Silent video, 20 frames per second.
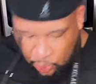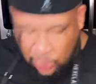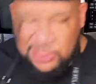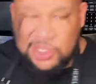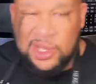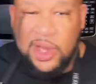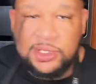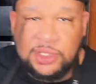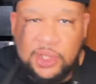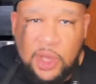
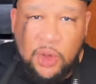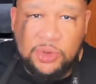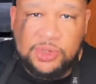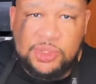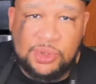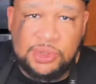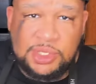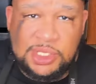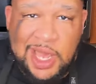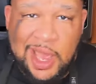what's y'all's
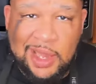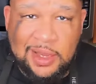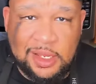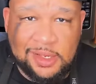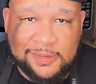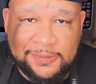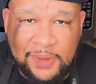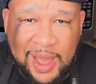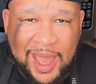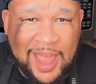go-to
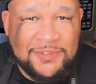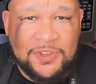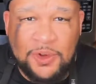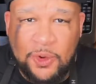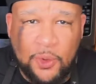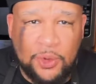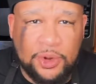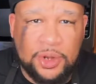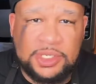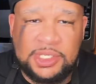Chinese? I
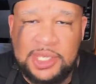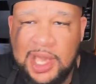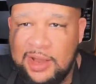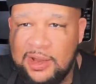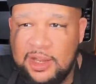haven't ordered